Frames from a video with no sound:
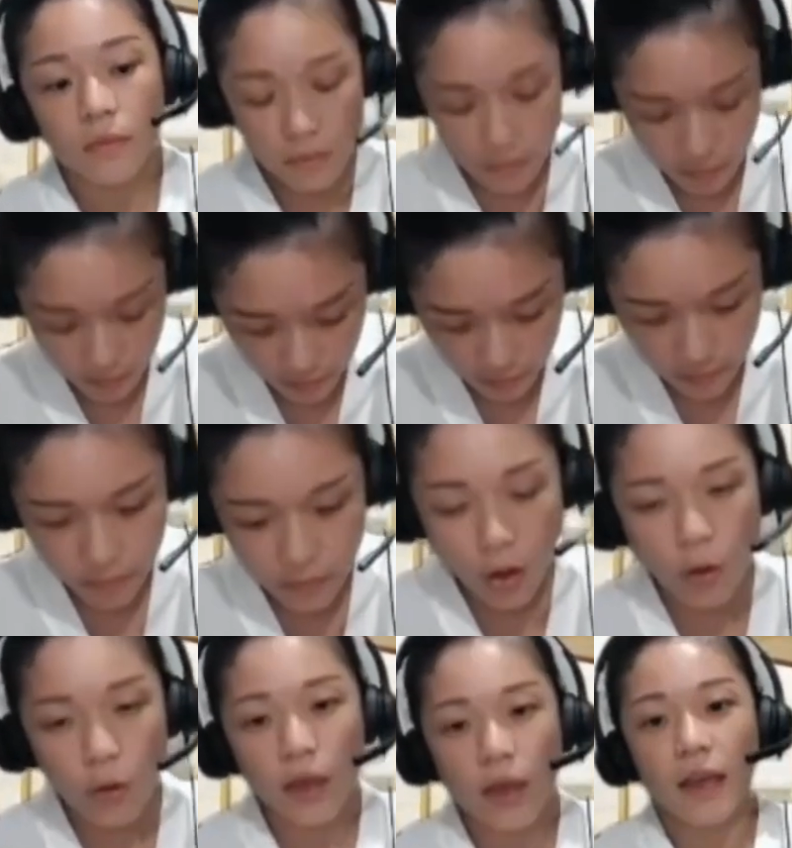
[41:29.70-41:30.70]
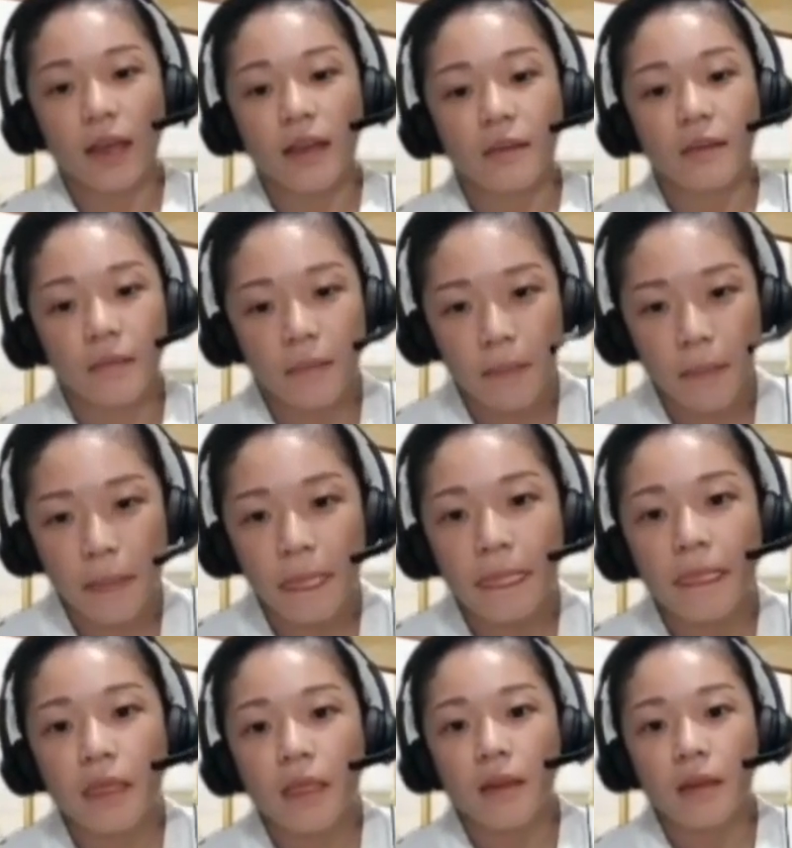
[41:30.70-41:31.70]
Mm. Okay.
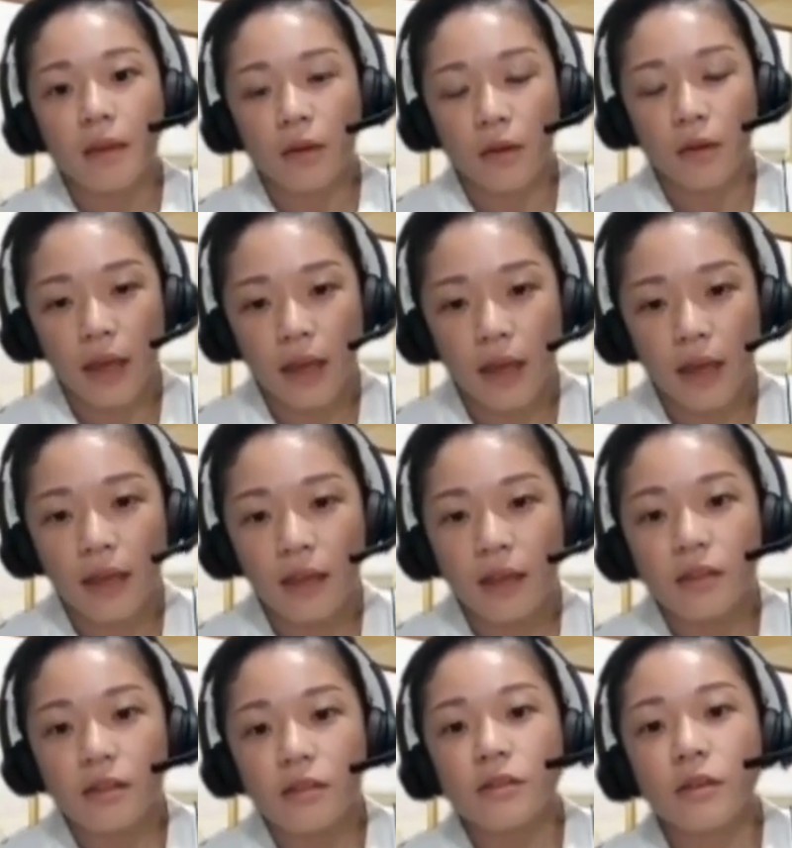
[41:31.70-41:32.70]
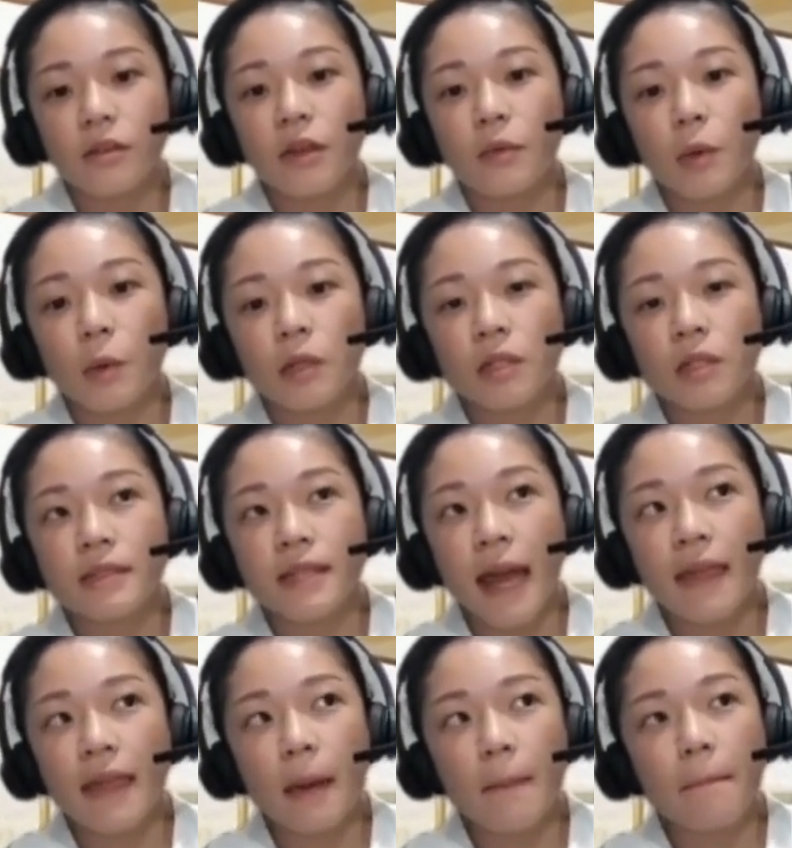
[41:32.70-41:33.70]
Okay. So if we were to
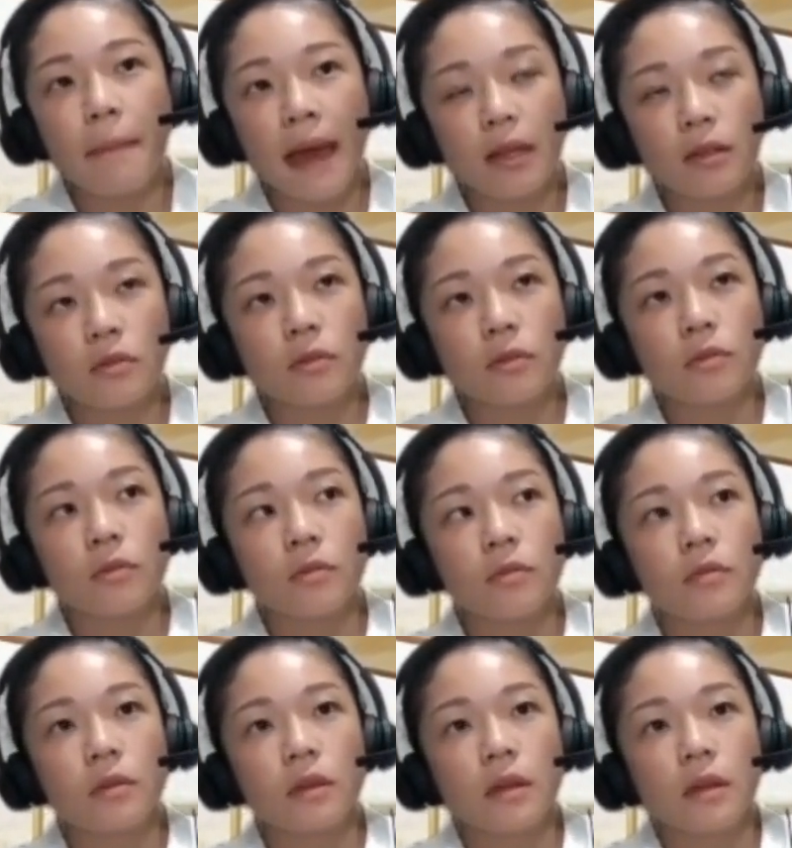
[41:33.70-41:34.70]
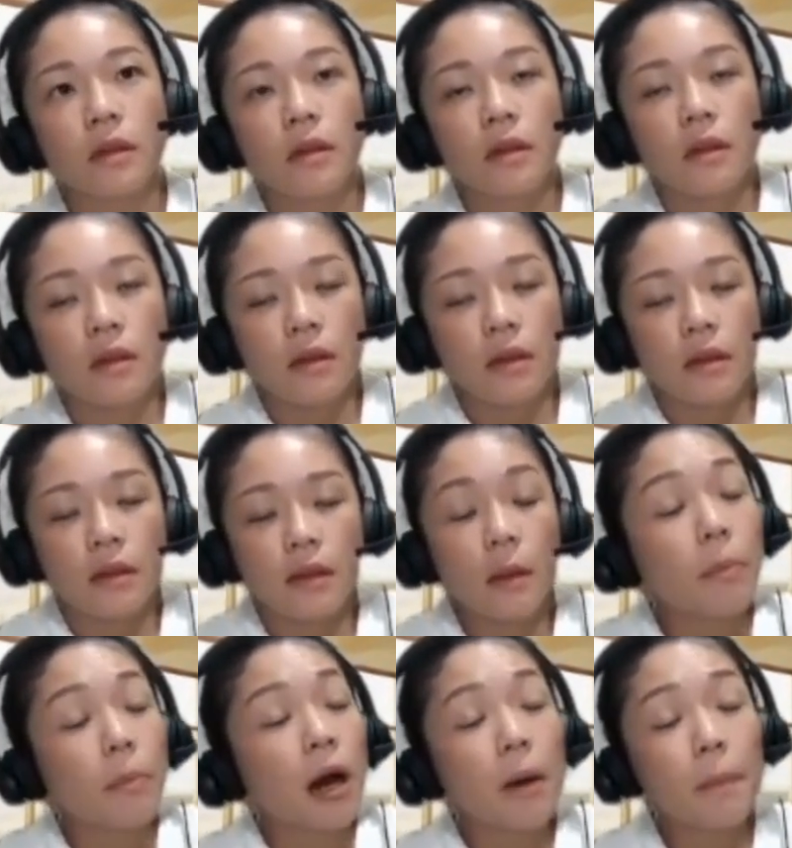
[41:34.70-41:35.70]
tie that back to the
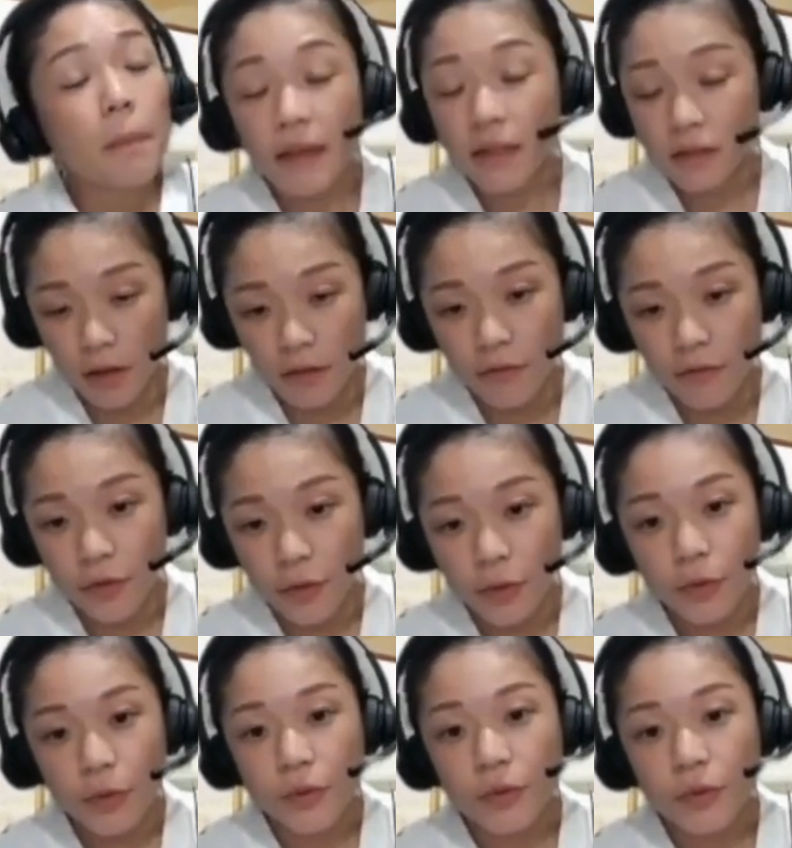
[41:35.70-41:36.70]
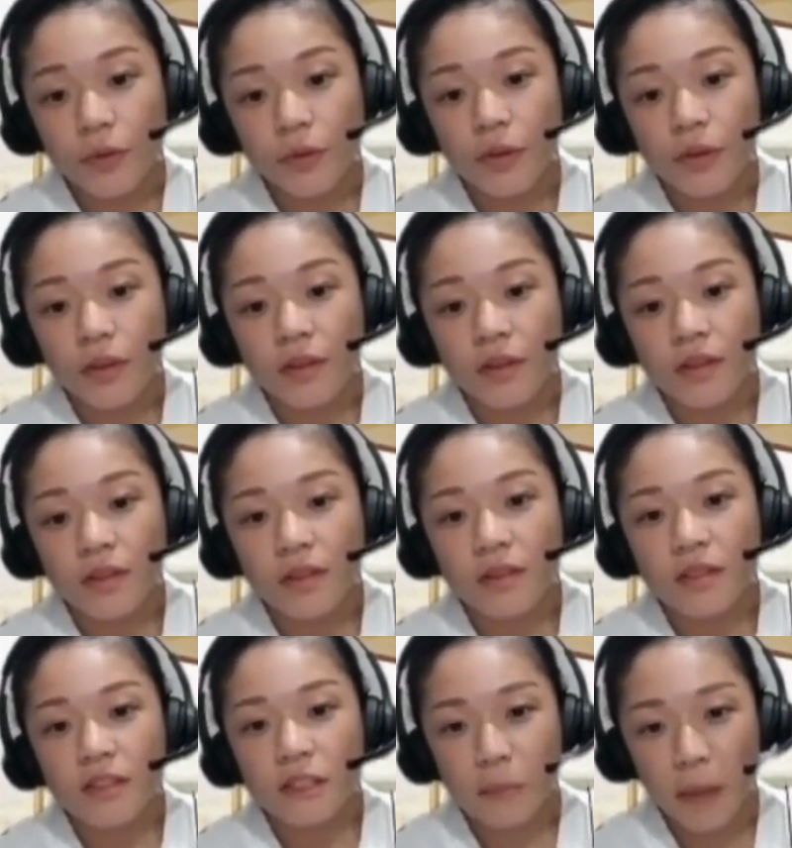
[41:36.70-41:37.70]
purpose of you
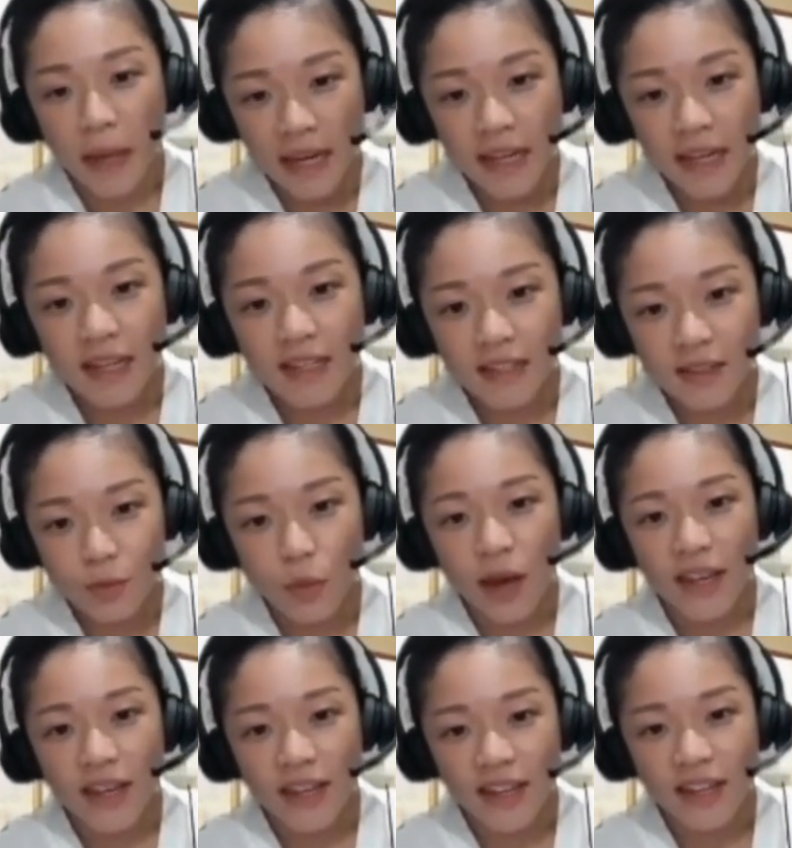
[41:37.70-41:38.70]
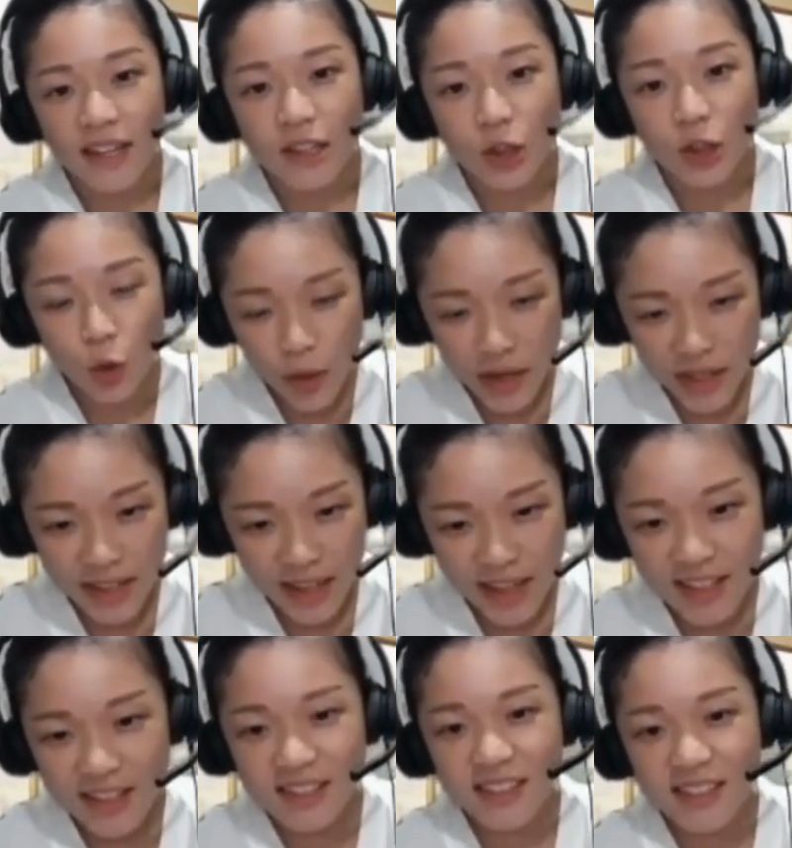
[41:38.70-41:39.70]
spending this 1 year doing
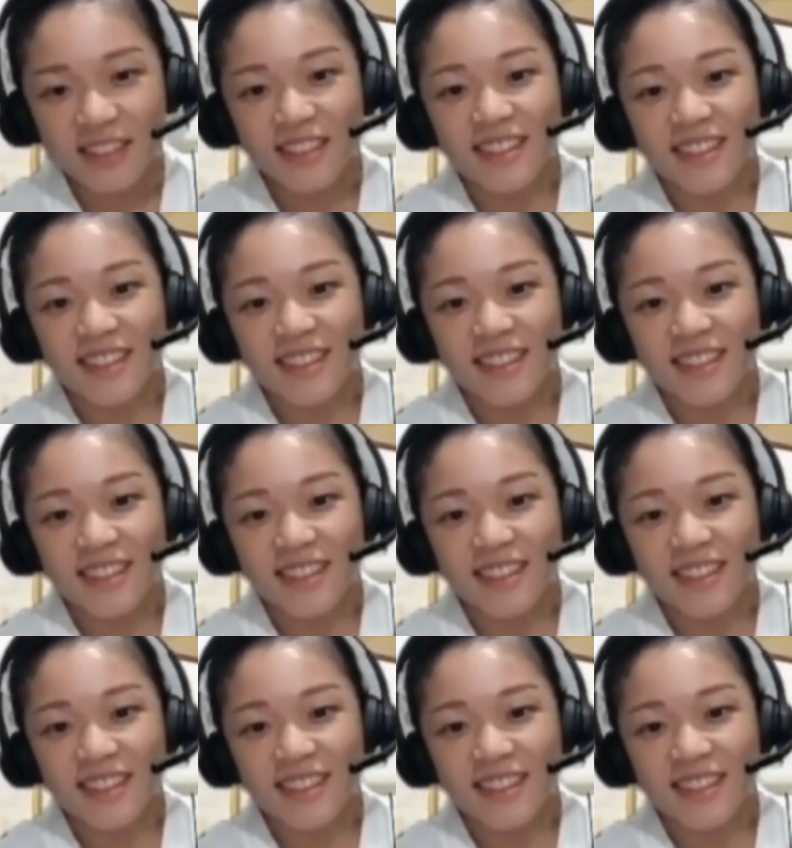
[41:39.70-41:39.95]
this,